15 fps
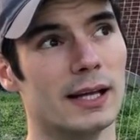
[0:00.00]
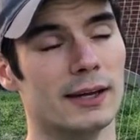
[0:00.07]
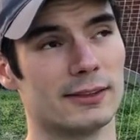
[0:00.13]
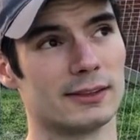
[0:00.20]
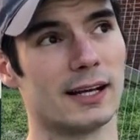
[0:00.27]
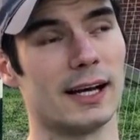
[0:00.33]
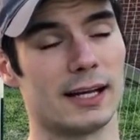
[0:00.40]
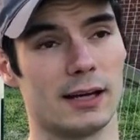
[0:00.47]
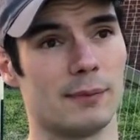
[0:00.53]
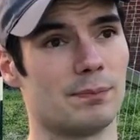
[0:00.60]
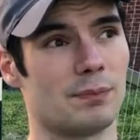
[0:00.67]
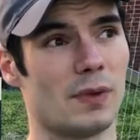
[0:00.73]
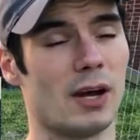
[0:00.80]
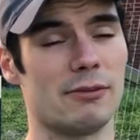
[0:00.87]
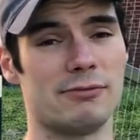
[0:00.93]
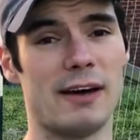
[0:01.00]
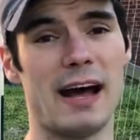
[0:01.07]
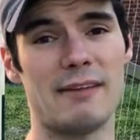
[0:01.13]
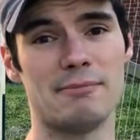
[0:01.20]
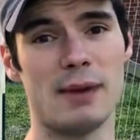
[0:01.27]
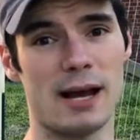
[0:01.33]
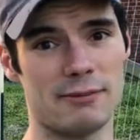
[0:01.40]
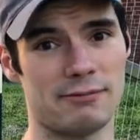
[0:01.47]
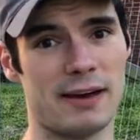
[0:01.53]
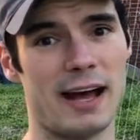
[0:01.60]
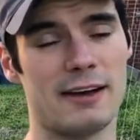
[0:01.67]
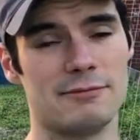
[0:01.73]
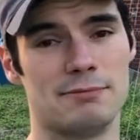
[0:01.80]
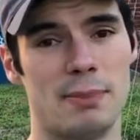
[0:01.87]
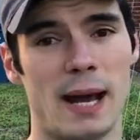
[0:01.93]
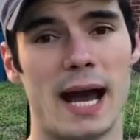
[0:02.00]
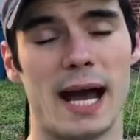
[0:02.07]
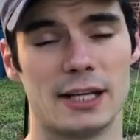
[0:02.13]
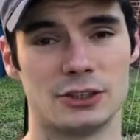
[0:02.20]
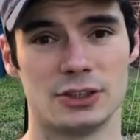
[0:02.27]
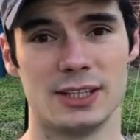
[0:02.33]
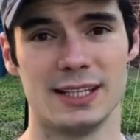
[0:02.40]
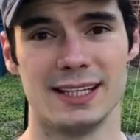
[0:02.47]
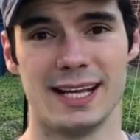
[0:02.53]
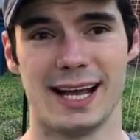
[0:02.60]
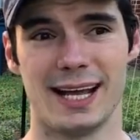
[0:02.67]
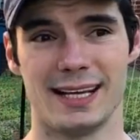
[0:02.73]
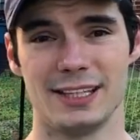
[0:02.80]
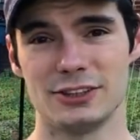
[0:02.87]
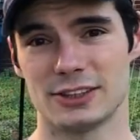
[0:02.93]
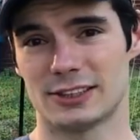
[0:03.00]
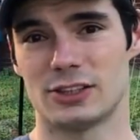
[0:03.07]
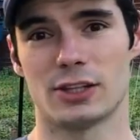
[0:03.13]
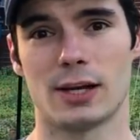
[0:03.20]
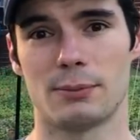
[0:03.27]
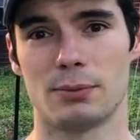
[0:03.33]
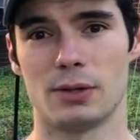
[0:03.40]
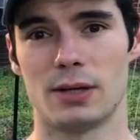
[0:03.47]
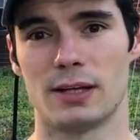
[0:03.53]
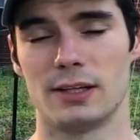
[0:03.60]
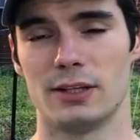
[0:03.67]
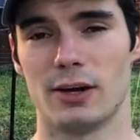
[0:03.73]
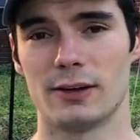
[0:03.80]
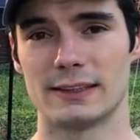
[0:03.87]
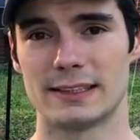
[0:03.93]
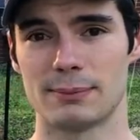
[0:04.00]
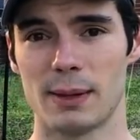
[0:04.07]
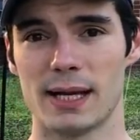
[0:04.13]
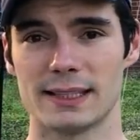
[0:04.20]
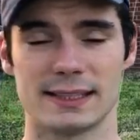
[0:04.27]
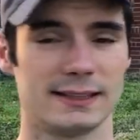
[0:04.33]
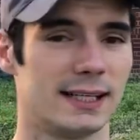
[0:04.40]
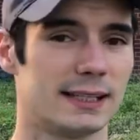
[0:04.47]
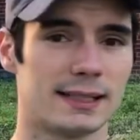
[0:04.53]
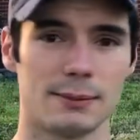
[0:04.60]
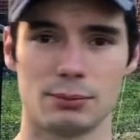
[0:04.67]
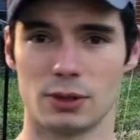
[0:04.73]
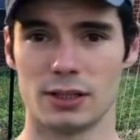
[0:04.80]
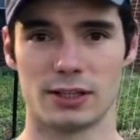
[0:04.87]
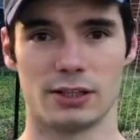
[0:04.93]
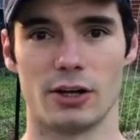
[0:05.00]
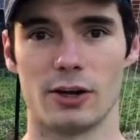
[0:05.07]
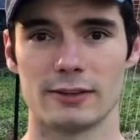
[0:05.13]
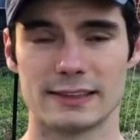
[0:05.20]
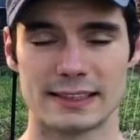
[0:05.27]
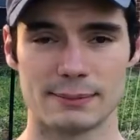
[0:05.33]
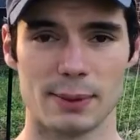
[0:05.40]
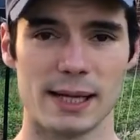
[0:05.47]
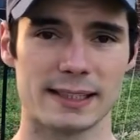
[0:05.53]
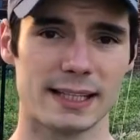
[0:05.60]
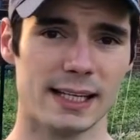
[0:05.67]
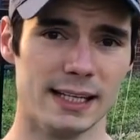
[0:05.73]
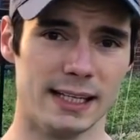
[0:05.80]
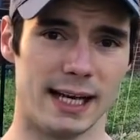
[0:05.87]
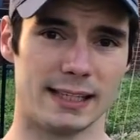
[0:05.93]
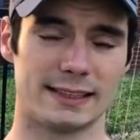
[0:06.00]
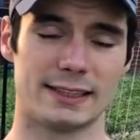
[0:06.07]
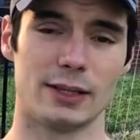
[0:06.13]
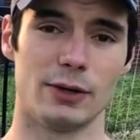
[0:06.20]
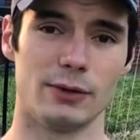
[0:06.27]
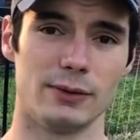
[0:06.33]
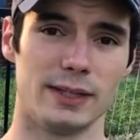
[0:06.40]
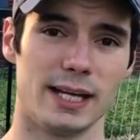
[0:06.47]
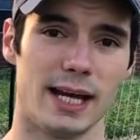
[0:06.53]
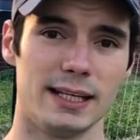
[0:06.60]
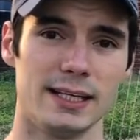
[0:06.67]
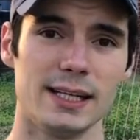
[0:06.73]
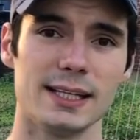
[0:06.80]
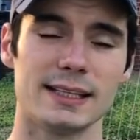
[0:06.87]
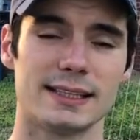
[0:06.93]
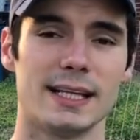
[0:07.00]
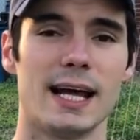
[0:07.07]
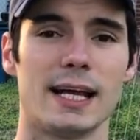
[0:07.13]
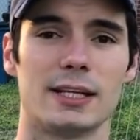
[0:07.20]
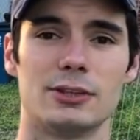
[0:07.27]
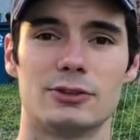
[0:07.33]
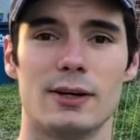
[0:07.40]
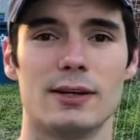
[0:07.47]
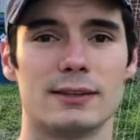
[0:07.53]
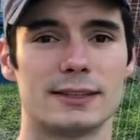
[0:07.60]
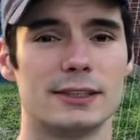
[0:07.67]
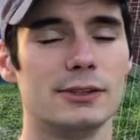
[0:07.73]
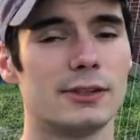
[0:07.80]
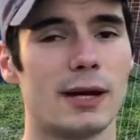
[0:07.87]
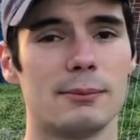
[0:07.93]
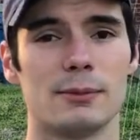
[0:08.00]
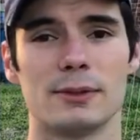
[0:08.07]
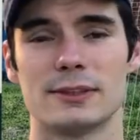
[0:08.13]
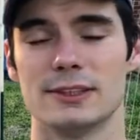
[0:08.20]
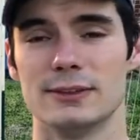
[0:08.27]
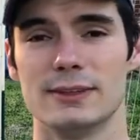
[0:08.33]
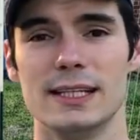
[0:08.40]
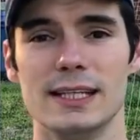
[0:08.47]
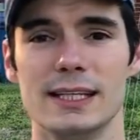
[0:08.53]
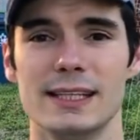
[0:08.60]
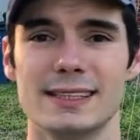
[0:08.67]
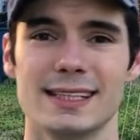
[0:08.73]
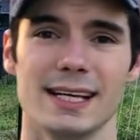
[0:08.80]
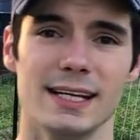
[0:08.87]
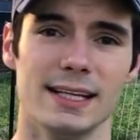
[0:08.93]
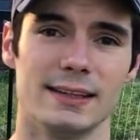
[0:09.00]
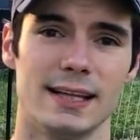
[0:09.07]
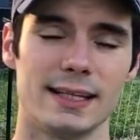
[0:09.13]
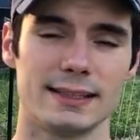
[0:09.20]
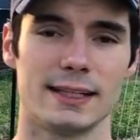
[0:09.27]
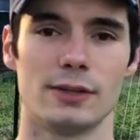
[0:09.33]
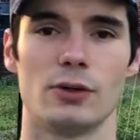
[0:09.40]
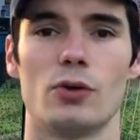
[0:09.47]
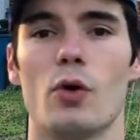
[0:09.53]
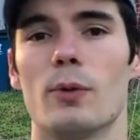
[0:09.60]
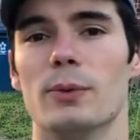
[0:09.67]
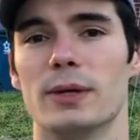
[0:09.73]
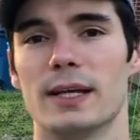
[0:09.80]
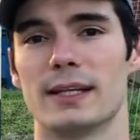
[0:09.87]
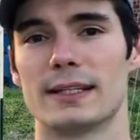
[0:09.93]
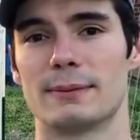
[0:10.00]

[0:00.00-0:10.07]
it was like a 5x5 patch, and it just took up a lot of yard space. It takes up a lot of garden space, and so the idea is that I can trellis cucumbers, zucchinis, things that are normally going to